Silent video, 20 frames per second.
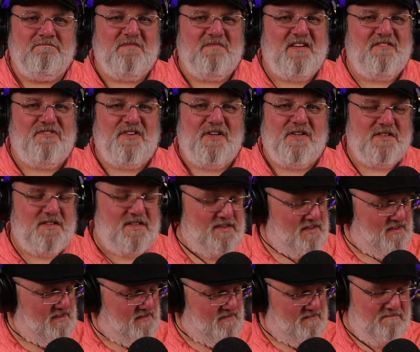And folks,
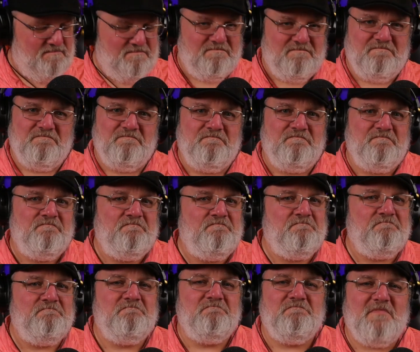
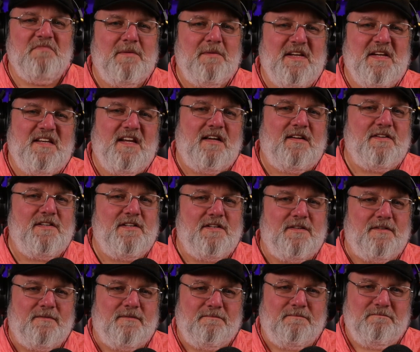let me tell
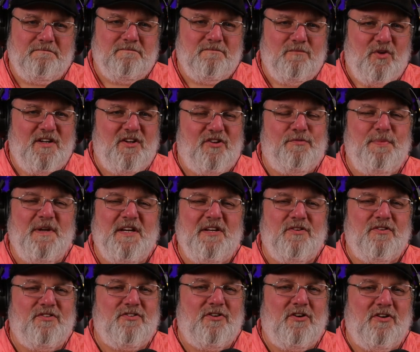you, when a speaker
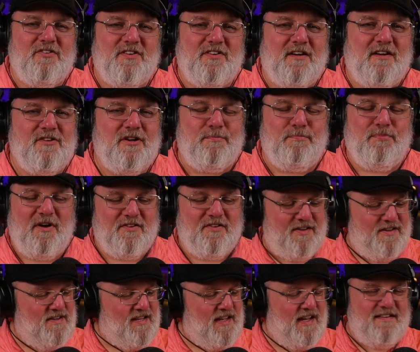starts out their
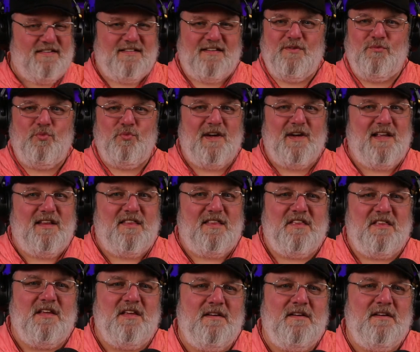presentation with...